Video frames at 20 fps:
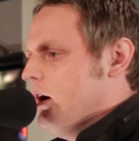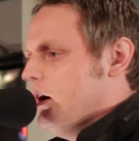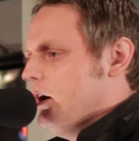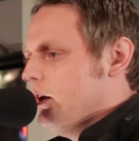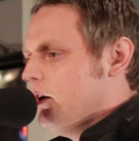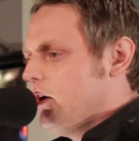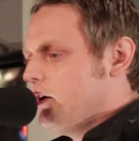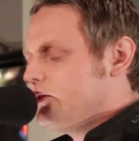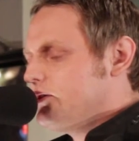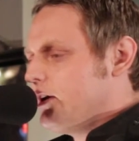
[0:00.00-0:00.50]

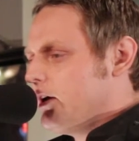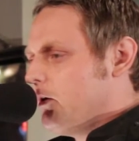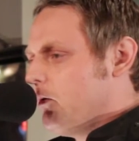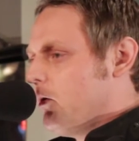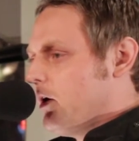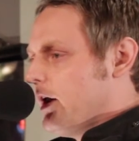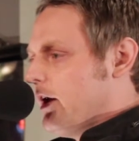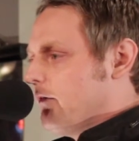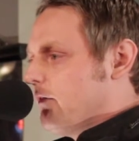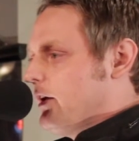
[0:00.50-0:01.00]
You know, I thought I
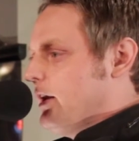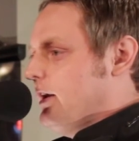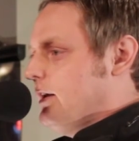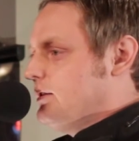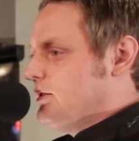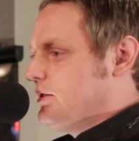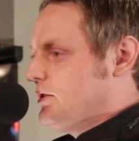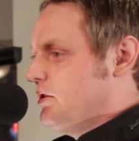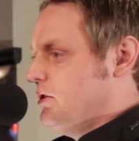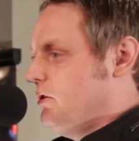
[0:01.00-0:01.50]
want to have
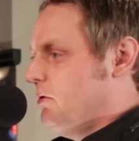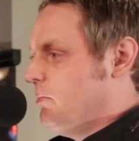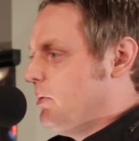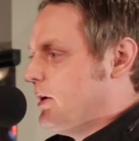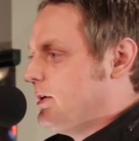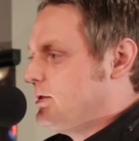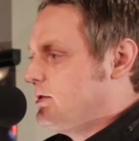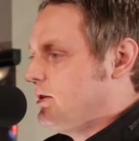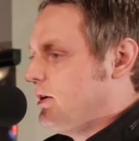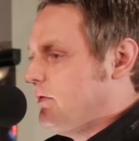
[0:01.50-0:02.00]
kids too, but
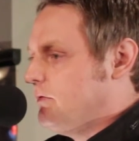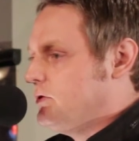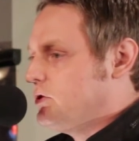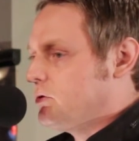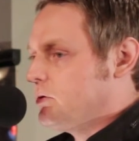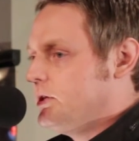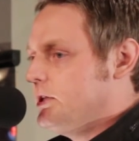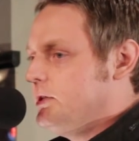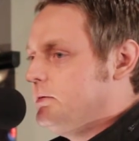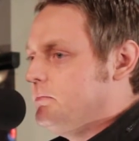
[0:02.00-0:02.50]
I still have
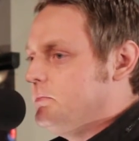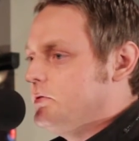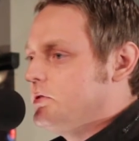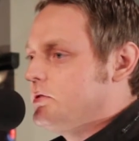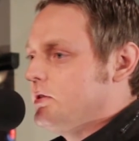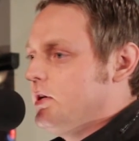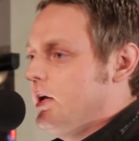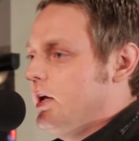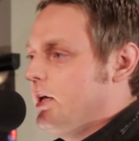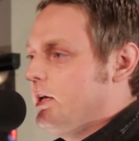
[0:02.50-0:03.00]

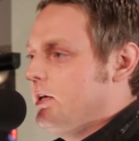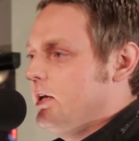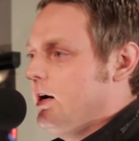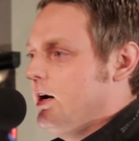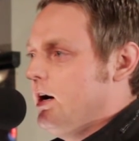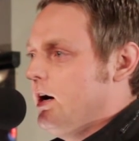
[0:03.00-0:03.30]
dreams, and